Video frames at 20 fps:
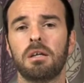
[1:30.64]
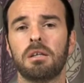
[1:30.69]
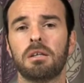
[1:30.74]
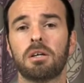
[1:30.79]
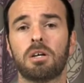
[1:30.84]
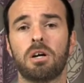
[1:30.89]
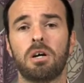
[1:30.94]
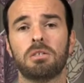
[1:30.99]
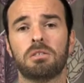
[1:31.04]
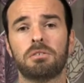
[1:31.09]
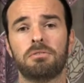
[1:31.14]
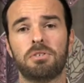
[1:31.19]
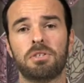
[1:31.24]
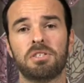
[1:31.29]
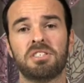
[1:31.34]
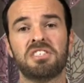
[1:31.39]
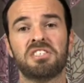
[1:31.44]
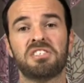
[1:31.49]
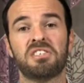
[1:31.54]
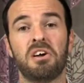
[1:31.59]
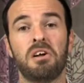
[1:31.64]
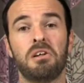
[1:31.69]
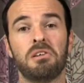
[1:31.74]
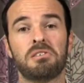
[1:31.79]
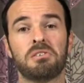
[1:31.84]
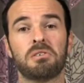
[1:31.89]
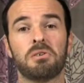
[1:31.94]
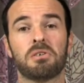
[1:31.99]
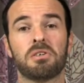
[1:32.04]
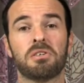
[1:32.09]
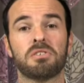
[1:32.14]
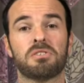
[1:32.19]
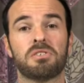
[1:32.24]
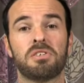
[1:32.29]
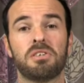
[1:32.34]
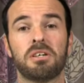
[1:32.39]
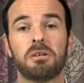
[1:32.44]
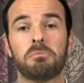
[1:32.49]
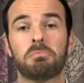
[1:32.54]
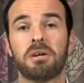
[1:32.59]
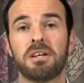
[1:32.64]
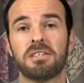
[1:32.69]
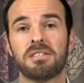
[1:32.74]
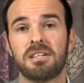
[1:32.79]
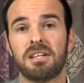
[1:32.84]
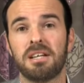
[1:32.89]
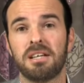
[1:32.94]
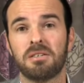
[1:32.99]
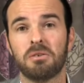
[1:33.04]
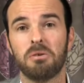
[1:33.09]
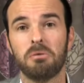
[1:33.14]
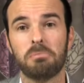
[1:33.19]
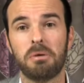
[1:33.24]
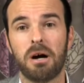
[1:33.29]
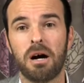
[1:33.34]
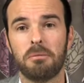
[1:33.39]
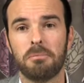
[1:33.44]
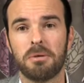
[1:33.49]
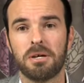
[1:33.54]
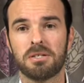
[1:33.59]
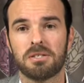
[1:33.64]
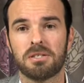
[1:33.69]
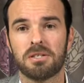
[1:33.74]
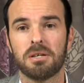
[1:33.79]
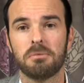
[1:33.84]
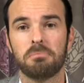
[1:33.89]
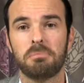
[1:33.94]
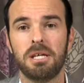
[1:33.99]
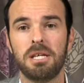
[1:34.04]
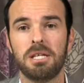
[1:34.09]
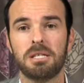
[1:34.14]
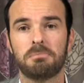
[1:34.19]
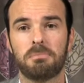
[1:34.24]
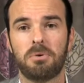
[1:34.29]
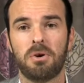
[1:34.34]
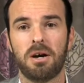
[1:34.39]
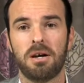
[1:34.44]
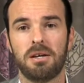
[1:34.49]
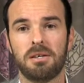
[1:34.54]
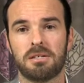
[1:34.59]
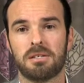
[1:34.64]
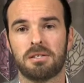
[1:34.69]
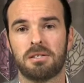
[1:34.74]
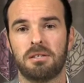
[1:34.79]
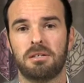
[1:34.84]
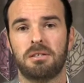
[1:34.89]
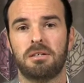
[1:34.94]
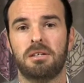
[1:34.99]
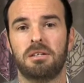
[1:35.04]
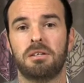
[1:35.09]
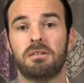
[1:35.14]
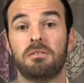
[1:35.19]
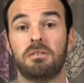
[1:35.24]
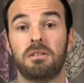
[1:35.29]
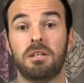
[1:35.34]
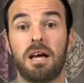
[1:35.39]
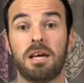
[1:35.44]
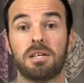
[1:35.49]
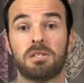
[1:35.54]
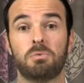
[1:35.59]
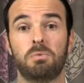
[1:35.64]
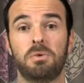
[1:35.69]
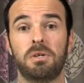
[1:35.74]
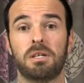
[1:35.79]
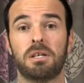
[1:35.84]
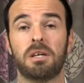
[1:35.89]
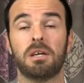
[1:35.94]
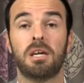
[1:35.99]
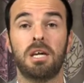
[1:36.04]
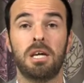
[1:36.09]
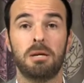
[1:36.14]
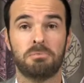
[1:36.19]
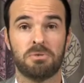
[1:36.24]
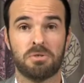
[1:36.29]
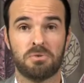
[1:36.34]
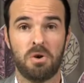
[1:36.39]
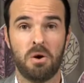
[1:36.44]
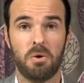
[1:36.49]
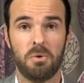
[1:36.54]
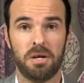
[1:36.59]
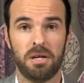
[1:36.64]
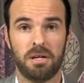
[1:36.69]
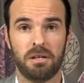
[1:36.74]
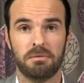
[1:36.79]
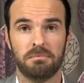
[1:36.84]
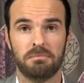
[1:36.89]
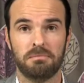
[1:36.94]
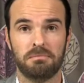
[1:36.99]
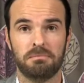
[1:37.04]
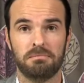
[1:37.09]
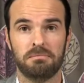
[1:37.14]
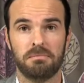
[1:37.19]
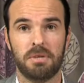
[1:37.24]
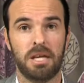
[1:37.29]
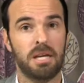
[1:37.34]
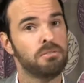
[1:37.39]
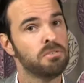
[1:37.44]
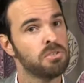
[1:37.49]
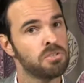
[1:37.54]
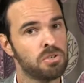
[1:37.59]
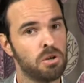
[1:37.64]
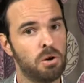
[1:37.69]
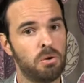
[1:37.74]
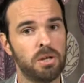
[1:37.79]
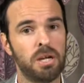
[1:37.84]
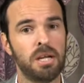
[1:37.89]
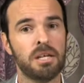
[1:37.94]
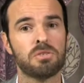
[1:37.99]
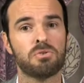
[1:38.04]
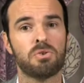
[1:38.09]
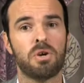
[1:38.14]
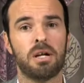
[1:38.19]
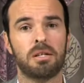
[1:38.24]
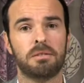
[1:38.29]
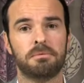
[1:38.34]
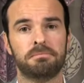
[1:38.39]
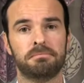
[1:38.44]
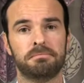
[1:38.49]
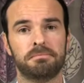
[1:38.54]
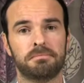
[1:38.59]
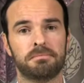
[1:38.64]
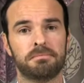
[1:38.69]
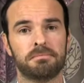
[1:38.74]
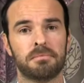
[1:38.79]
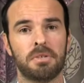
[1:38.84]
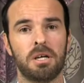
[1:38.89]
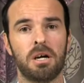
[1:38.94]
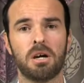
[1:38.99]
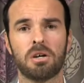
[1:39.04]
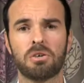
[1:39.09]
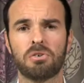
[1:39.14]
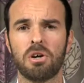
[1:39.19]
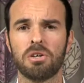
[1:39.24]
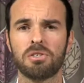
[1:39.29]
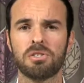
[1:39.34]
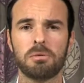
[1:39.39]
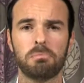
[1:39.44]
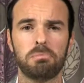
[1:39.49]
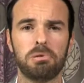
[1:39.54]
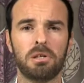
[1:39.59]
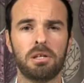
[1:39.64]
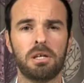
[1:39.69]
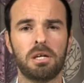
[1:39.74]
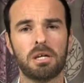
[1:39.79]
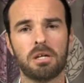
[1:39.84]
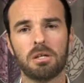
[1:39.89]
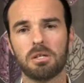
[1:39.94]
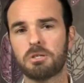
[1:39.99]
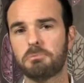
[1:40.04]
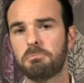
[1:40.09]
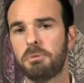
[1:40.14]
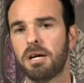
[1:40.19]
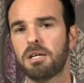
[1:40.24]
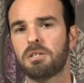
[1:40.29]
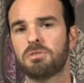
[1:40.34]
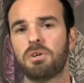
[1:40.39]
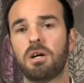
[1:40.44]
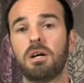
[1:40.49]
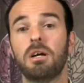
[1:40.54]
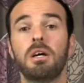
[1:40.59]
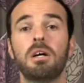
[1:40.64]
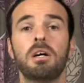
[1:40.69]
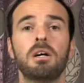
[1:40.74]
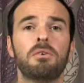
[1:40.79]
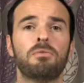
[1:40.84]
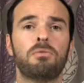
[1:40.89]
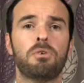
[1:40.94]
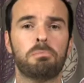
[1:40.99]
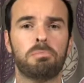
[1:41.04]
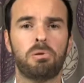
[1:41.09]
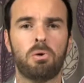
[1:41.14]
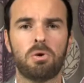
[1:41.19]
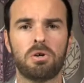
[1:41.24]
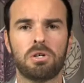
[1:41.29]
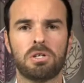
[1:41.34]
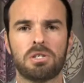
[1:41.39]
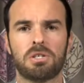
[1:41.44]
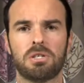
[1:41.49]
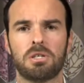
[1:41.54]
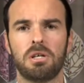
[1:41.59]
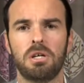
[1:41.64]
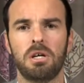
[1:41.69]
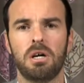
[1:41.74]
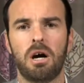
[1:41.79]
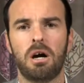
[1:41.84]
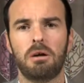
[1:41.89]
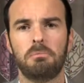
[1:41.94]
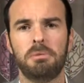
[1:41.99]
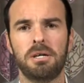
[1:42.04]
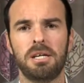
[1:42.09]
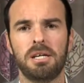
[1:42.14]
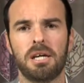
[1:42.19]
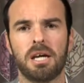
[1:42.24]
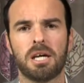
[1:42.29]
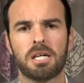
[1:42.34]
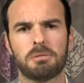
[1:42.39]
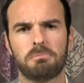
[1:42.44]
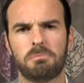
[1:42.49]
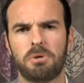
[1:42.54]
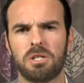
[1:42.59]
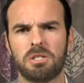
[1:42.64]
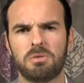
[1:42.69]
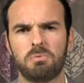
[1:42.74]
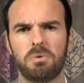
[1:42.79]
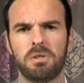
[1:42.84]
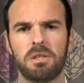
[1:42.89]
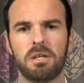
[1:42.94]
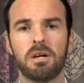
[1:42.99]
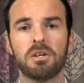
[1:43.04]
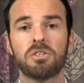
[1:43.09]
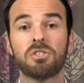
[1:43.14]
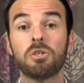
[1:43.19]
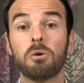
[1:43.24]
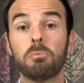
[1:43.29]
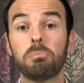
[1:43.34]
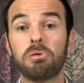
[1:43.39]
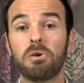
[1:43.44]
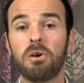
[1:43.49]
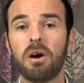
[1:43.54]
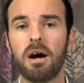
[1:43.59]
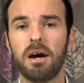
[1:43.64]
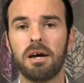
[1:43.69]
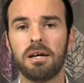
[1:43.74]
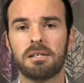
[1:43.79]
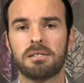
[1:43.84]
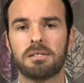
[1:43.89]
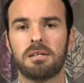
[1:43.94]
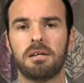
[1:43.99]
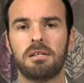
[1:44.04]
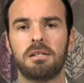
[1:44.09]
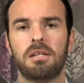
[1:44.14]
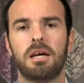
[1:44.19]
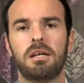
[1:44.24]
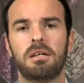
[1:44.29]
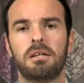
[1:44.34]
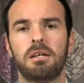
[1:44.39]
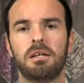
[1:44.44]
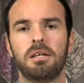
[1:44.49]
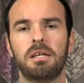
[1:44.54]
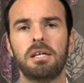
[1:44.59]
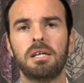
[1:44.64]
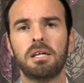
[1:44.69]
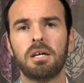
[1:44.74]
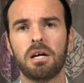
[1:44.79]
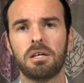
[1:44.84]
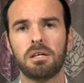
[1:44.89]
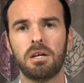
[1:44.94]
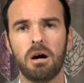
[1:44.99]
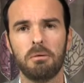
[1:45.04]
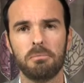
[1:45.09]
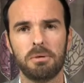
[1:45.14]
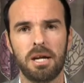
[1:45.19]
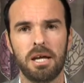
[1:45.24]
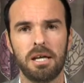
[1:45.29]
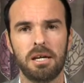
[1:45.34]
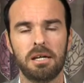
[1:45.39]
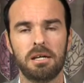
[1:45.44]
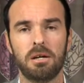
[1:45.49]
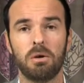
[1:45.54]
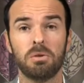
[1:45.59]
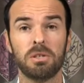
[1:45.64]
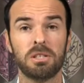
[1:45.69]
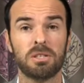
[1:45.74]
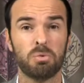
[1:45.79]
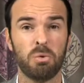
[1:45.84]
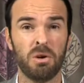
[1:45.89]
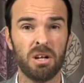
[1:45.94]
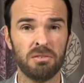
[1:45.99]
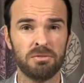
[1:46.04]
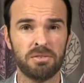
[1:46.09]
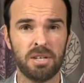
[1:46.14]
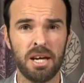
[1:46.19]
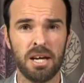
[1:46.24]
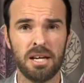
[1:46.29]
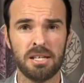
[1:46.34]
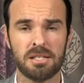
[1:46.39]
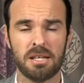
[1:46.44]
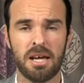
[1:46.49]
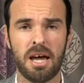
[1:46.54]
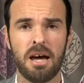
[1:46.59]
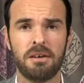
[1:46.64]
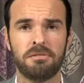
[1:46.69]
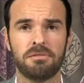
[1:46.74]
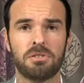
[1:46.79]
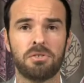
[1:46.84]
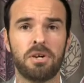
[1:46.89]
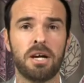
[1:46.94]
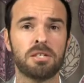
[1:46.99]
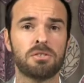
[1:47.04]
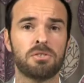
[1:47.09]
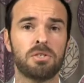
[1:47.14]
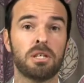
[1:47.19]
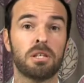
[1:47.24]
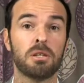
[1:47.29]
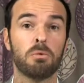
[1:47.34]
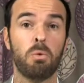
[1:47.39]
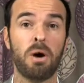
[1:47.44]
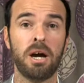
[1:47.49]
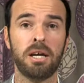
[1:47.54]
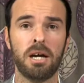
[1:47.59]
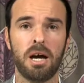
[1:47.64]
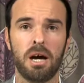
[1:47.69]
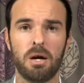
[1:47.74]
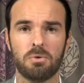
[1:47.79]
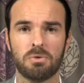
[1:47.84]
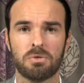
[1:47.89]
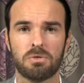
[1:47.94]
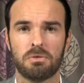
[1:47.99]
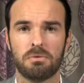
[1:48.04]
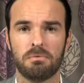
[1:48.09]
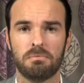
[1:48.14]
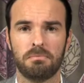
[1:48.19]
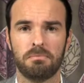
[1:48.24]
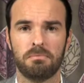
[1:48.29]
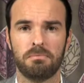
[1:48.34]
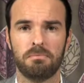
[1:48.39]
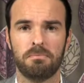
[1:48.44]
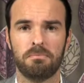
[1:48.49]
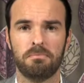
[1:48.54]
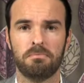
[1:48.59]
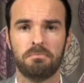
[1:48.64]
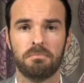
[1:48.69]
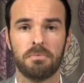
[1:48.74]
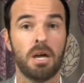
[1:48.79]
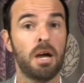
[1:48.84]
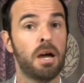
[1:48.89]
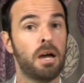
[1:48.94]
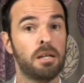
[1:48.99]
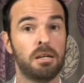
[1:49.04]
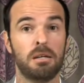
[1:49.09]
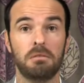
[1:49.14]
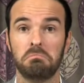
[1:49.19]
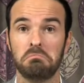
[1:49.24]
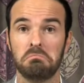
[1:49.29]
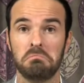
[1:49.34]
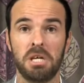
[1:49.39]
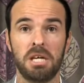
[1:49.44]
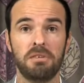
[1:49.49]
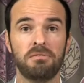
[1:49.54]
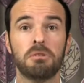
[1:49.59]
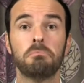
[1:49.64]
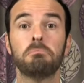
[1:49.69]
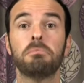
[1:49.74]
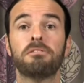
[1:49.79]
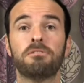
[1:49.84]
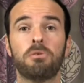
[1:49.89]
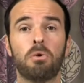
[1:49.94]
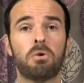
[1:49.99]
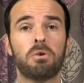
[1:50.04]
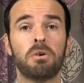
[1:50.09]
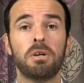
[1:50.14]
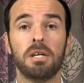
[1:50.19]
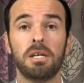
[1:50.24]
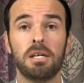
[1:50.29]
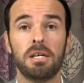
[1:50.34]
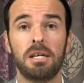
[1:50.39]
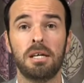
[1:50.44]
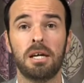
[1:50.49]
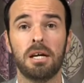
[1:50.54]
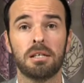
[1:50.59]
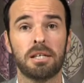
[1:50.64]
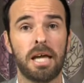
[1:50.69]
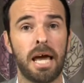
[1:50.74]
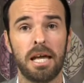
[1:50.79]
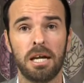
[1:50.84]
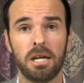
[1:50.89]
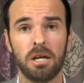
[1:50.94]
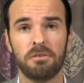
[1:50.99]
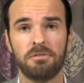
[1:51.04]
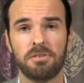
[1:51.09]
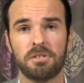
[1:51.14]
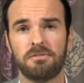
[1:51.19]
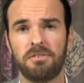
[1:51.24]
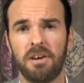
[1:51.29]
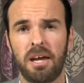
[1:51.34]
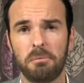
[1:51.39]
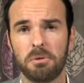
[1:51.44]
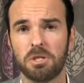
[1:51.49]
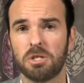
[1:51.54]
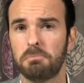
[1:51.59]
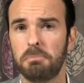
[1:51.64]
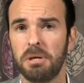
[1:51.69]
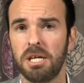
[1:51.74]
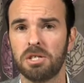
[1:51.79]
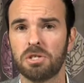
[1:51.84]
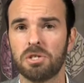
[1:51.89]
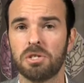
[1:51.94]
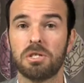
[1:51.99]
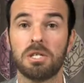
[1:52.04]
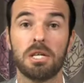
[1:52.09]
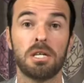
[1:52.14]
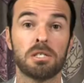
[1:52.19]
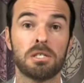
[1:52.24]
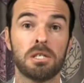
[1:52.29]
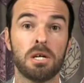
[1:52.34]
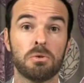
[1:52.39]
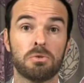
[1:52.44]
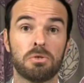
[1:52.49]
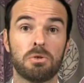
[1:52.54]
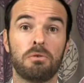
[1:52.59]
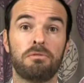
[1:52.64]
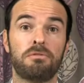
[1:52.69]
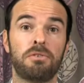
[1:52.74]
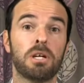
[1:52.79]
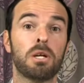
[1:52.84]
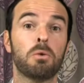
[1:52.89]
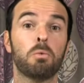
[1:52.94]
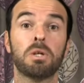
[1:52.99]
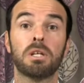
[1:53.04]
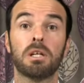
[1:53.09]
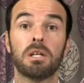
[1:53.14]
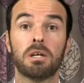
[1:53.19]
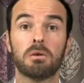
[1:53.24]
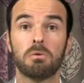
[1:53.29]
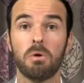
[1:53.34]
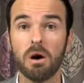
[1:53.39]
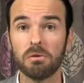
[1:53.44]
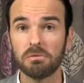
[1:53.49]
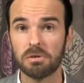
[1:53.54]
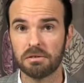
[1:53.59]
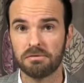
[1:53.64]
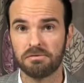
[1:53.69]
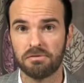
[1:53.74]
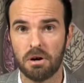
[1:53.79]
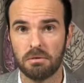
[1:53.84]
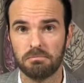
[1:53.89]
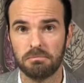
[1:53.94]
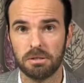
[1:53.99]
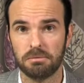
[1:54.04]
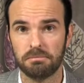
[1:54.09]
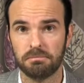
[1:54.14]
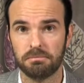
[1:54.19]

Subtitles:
The controversies also concerning President Obama's Peace Prize last week keeps growing, even so in Israel. Across the political spectra, reports are being expressed with a surprise that he got nominated only 12 days after entering the White House. And even before he held any of his famous speeches he is now so frequently quoted from.